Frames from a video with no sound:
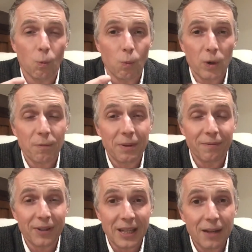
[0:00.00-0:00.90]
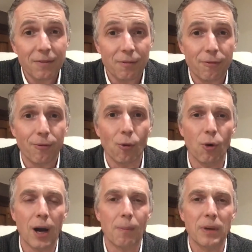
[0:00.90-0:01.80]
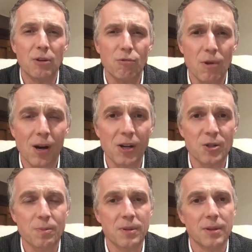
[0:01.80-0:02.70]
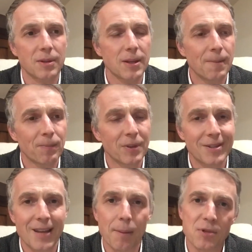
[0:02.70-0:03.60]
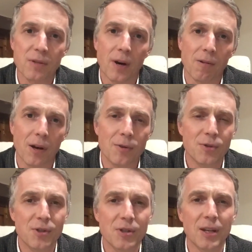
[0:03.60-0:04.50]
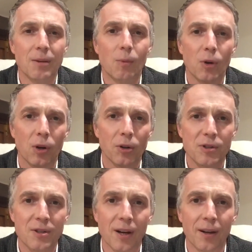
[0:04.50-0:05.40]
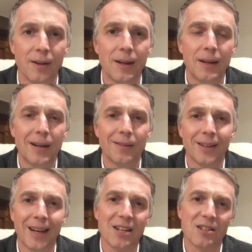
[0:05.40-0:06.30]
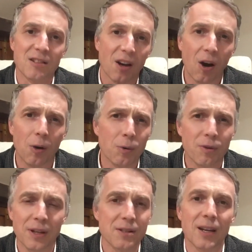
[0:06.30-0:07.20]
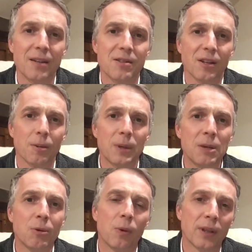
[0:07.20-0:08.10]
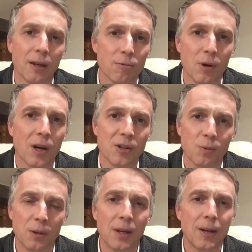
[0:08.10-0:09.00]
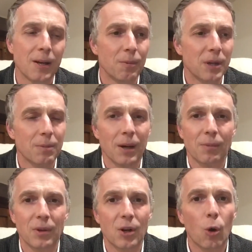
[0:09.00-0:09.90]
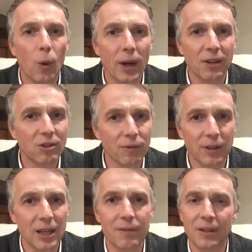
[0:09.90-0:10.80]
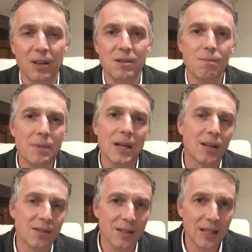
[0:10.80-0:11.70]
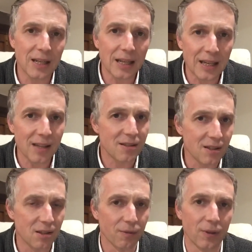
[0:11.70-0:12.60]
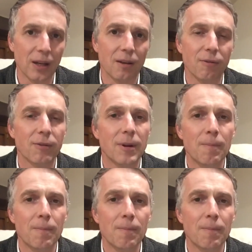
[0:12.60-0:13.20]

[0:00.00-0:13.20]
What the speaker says: we've been forgiven for and we grasp the depths of our own sin and what God has done, then actually to hold things against other people when they wrong us, we can become quick to forgive. It doesn't mean it's easy to forgive.